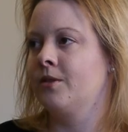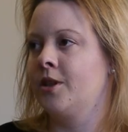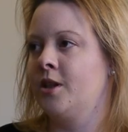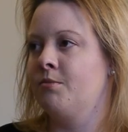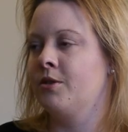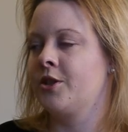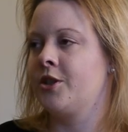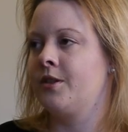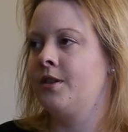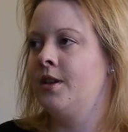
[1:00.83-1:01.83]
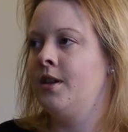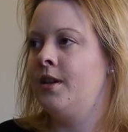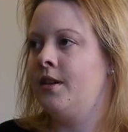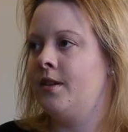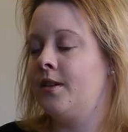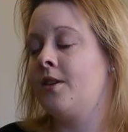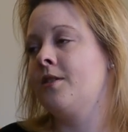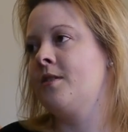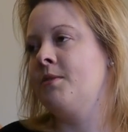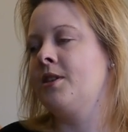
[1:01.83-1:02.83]
early abortion. It can
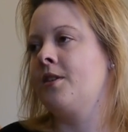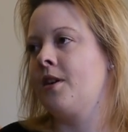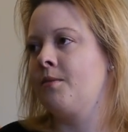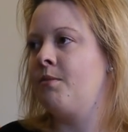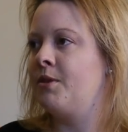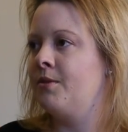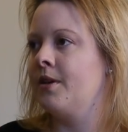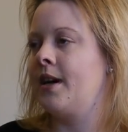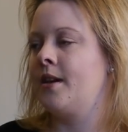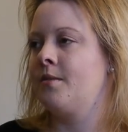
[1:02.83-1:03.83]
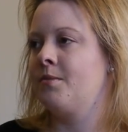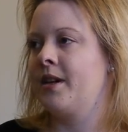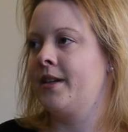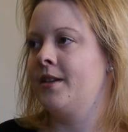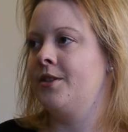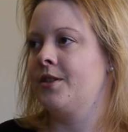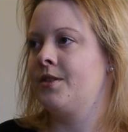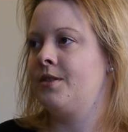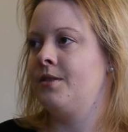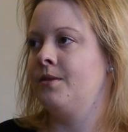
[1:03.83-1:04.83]
also be done on women who are not pregnant,
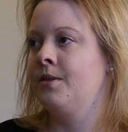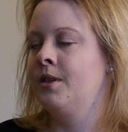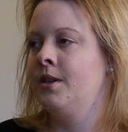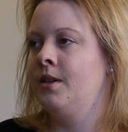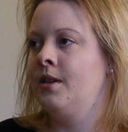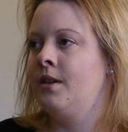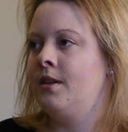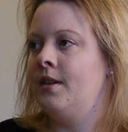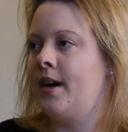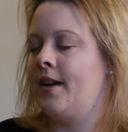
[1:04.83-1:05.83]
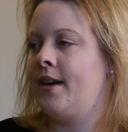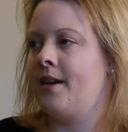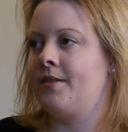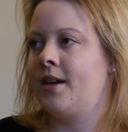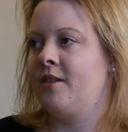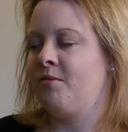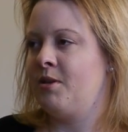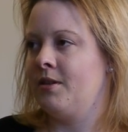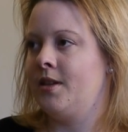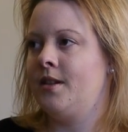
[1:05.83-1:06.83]
just to not have to have
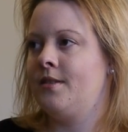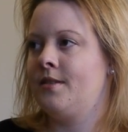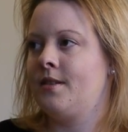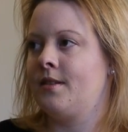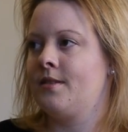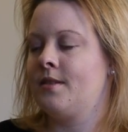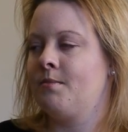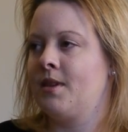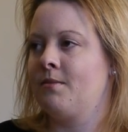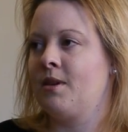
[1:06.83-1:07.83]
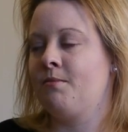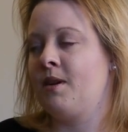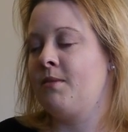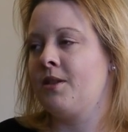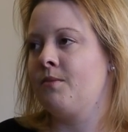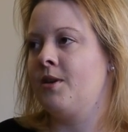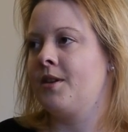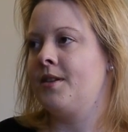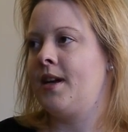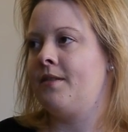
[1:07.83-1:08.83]
periods. That's something my mother
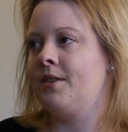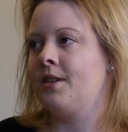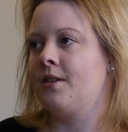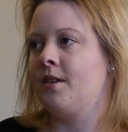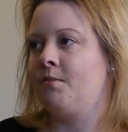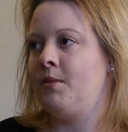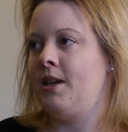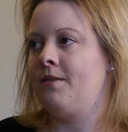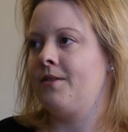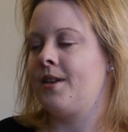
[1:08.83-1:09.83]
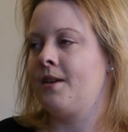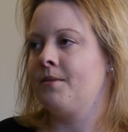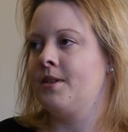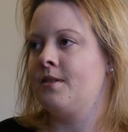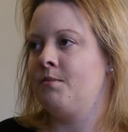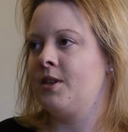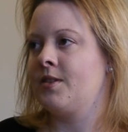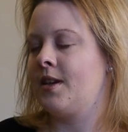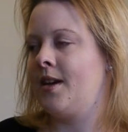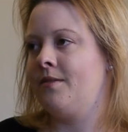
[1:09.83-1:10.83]
wanted to have it done on me for that reason,
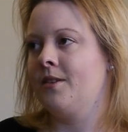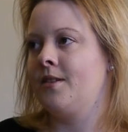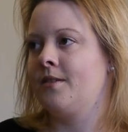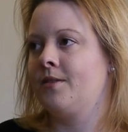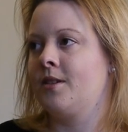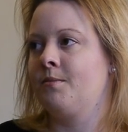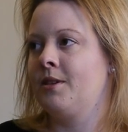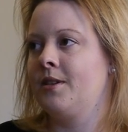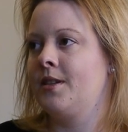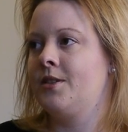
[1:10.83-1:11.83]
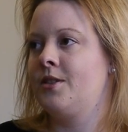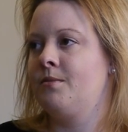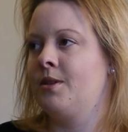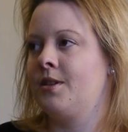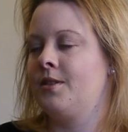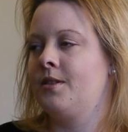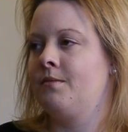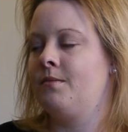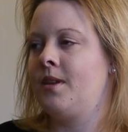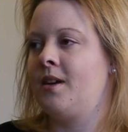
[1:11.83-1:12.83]
because I had very difficult periods. She wanted to
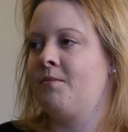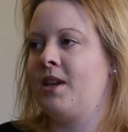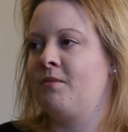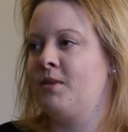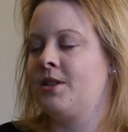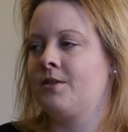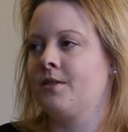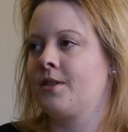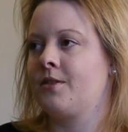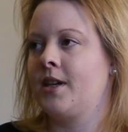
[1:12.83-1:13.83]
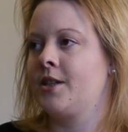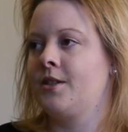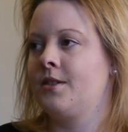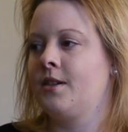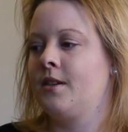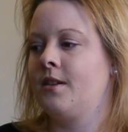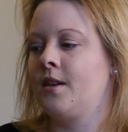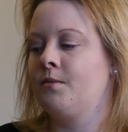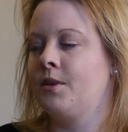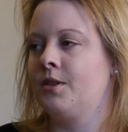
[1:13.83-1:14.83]
have me have menstrual extractions done, and
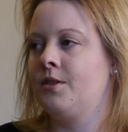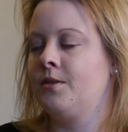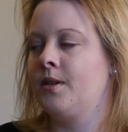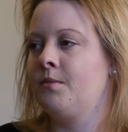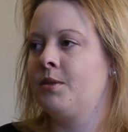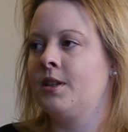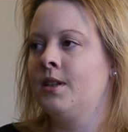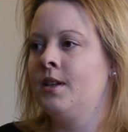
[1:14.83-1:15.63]
I wouldn't do it. But